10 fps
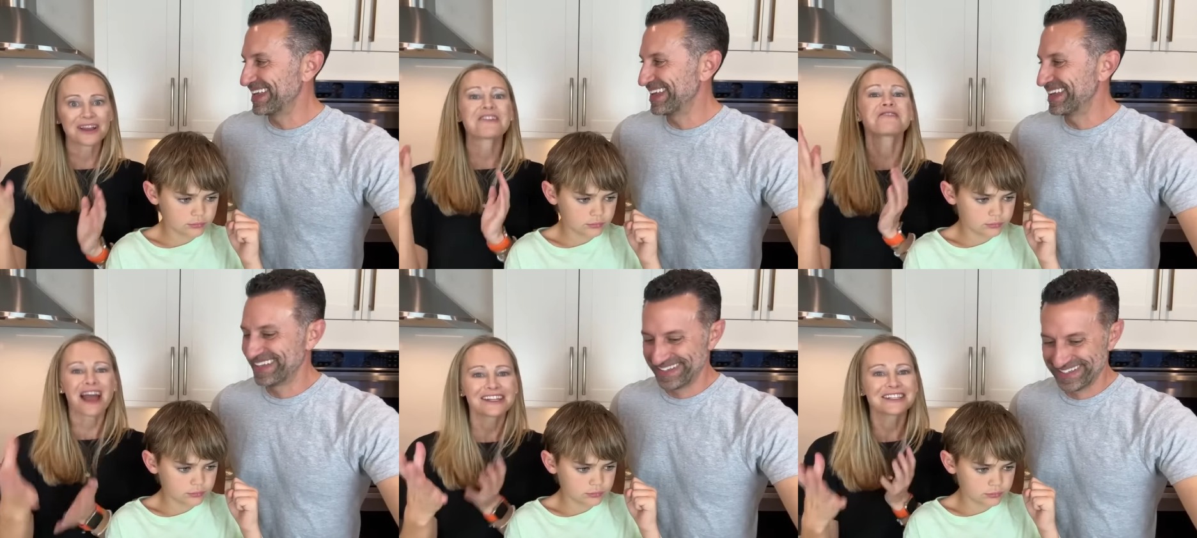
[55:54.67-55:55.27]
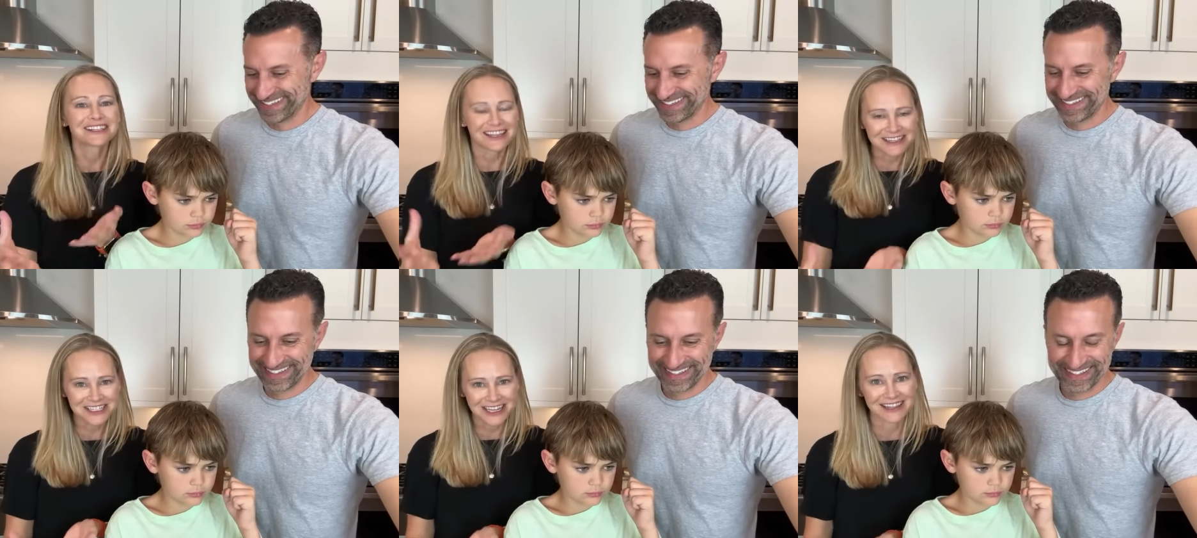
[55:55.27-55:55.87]

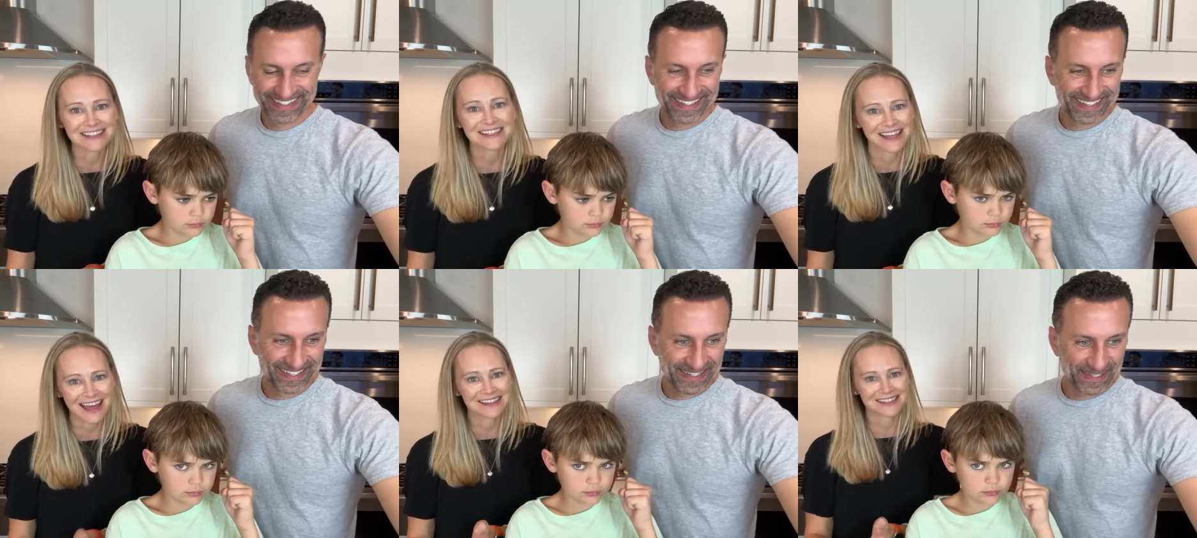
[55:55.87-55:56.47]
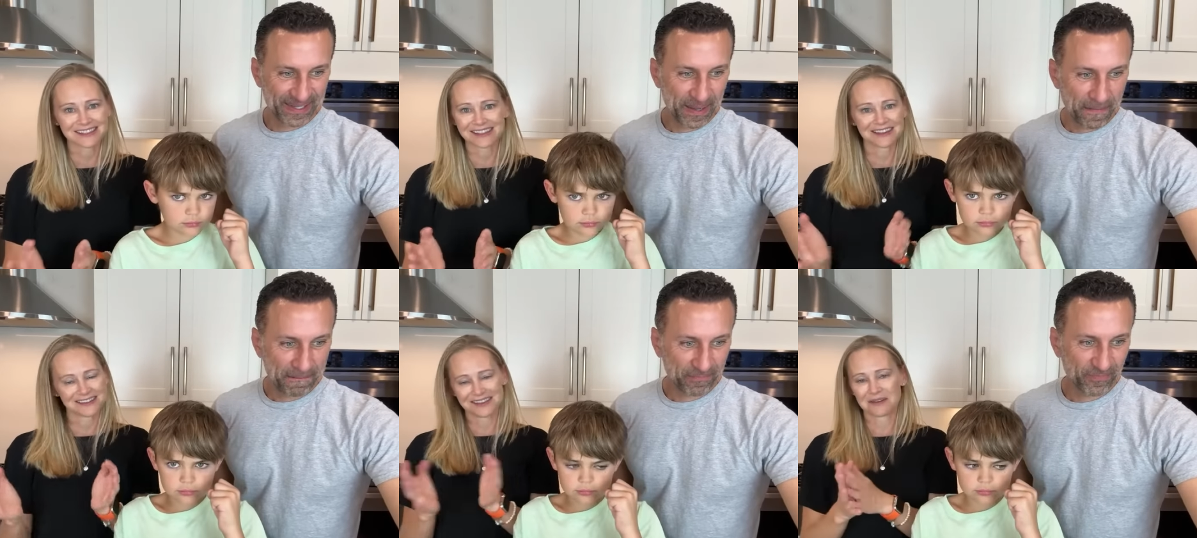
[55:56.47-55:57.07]
Speaker 1: congratulations. That's
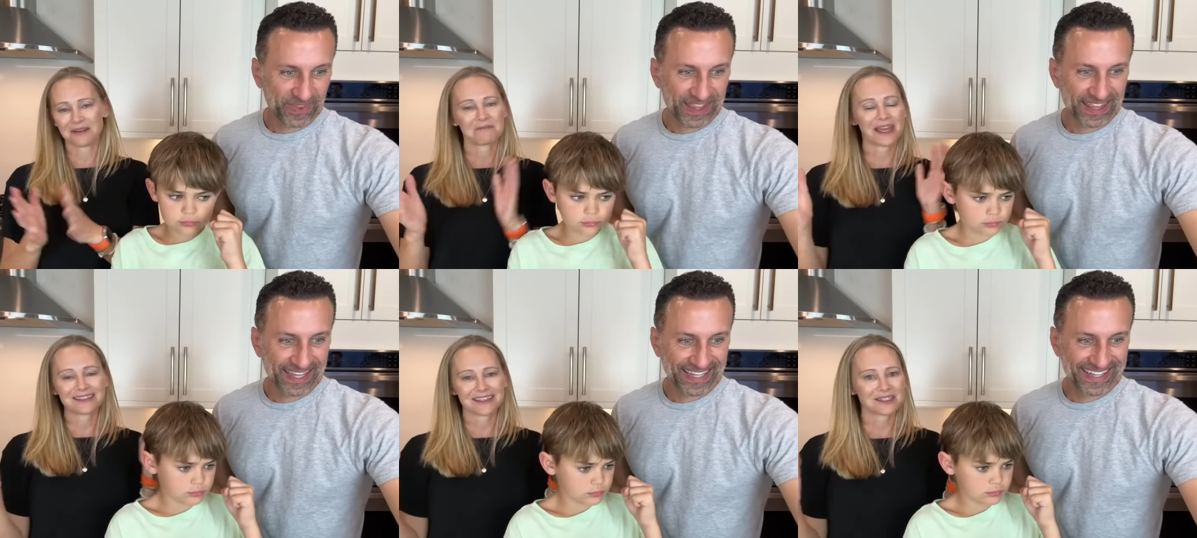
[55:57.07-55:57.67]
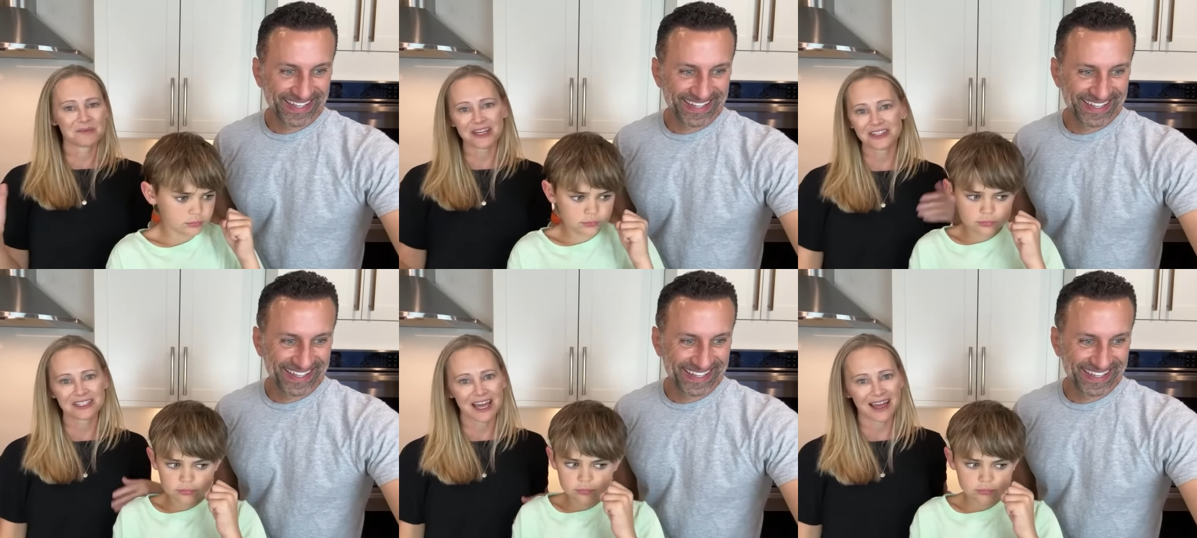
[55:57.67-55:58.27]
it's an amazing special
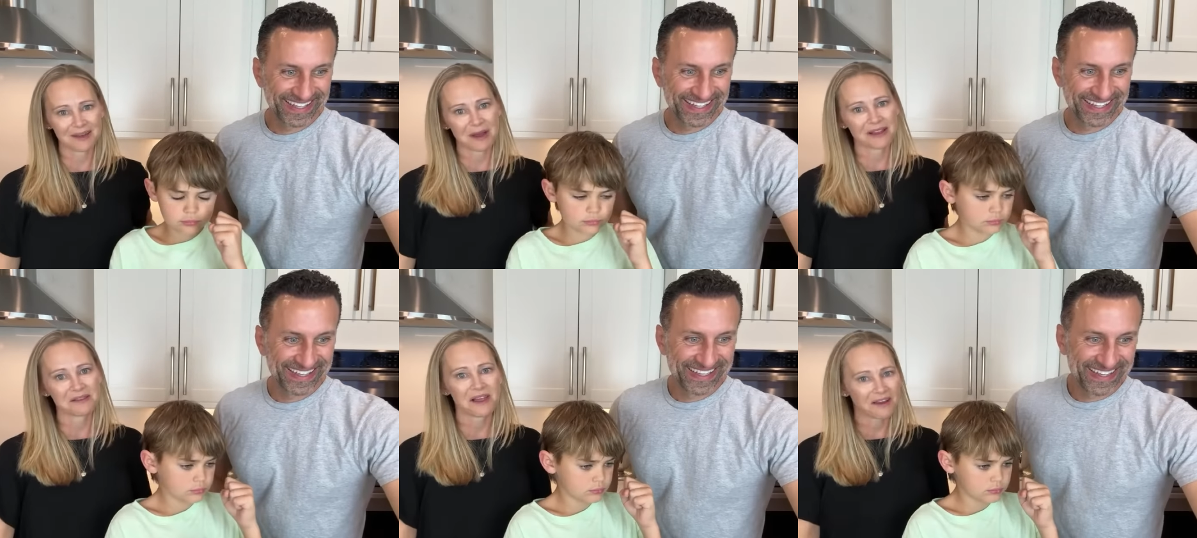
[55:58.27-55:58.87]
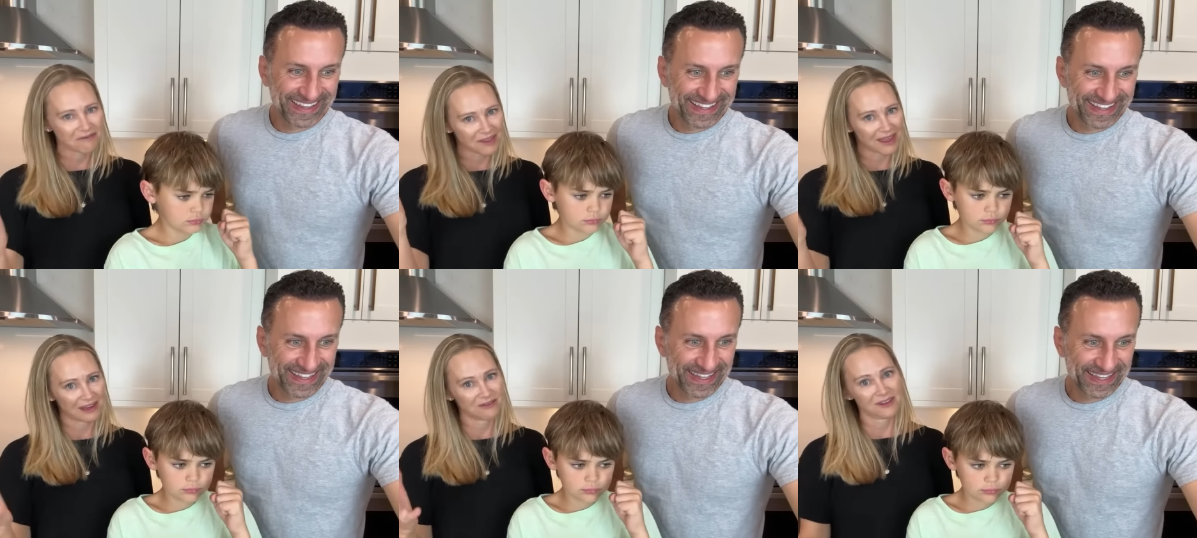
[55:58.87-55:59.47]
time. I love the
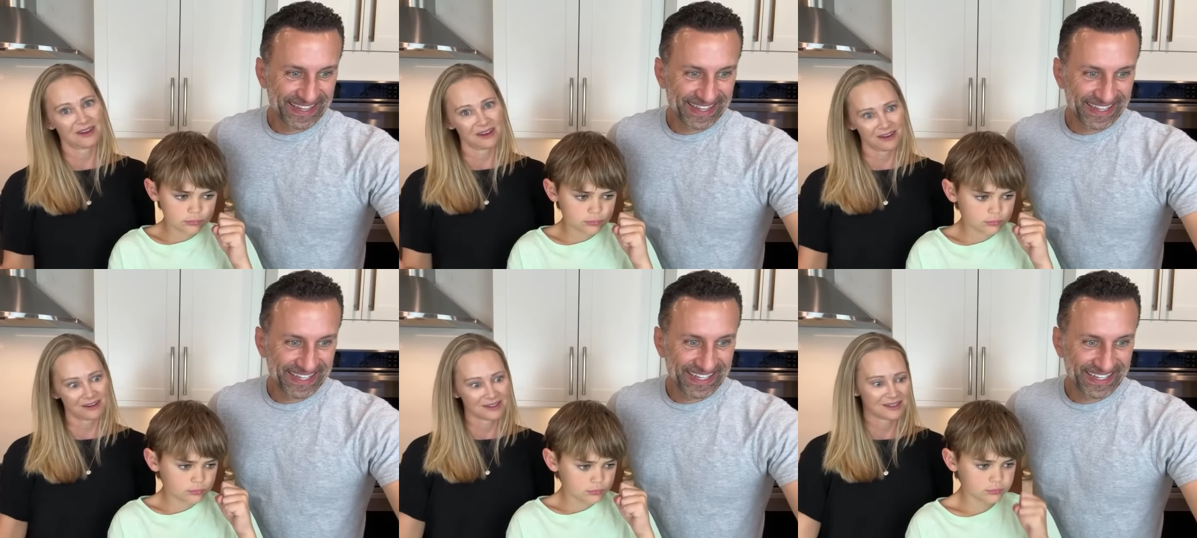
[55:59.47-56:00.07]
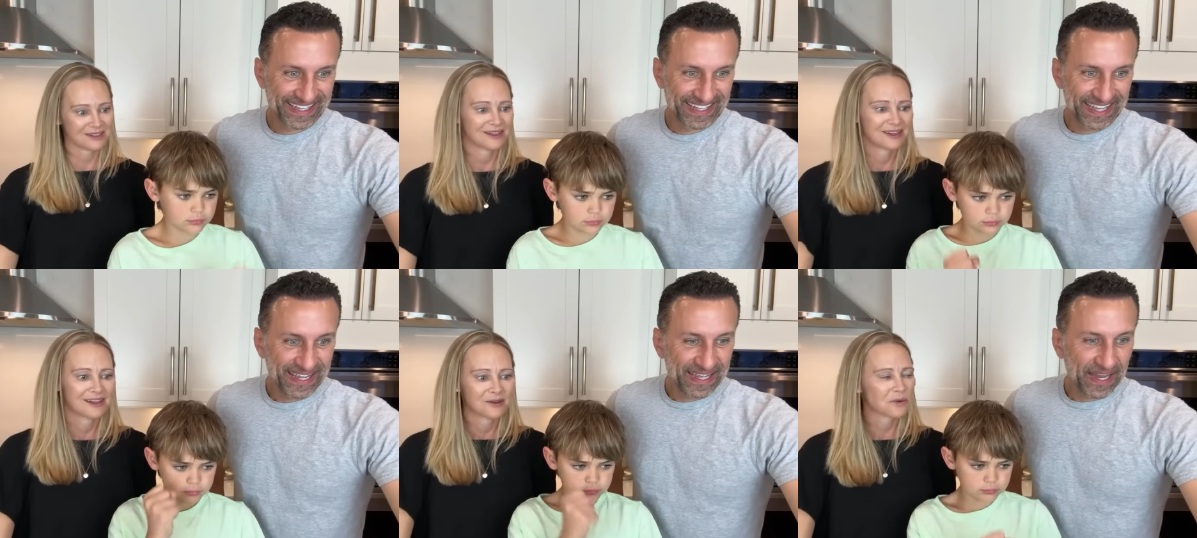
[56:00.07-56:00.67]
infant years.
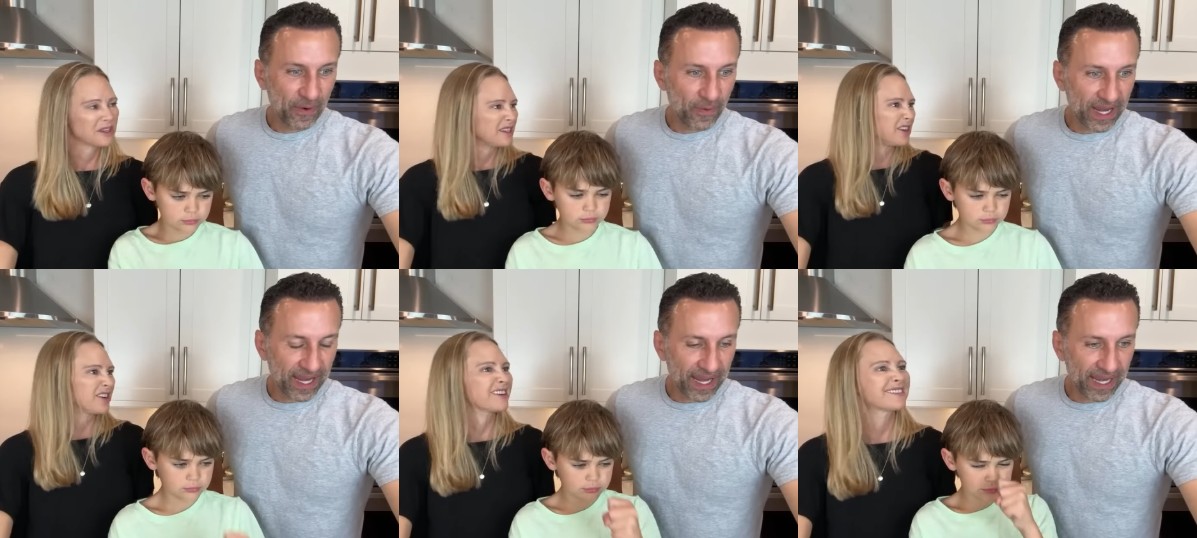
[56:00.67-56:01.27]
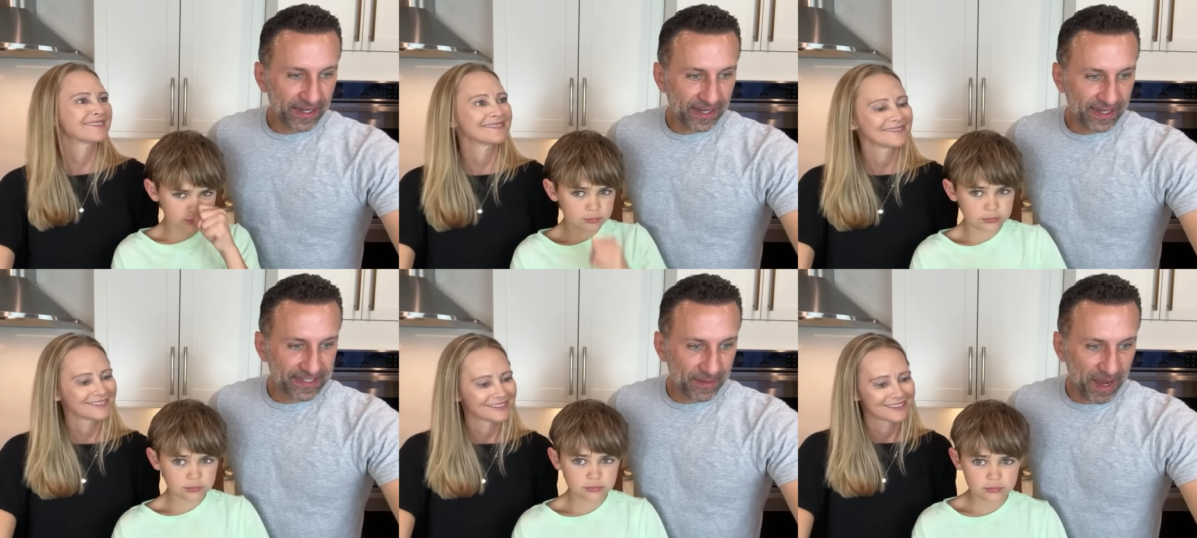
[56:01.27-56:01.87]
Speaker 2: Oh, year. And
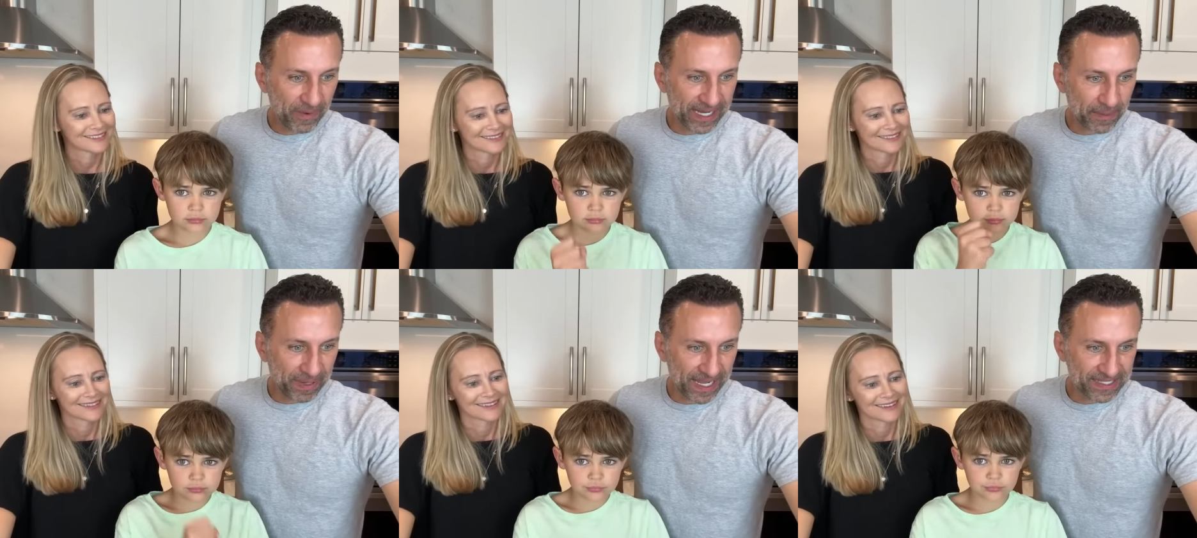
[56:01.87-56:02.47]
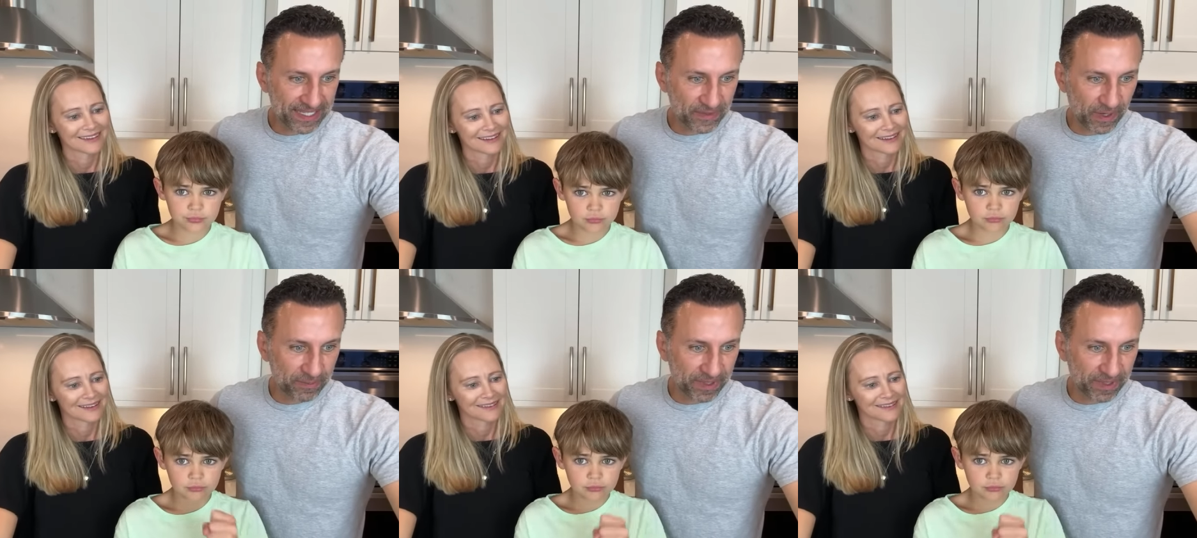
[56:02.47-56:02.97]
somehow I got past this one,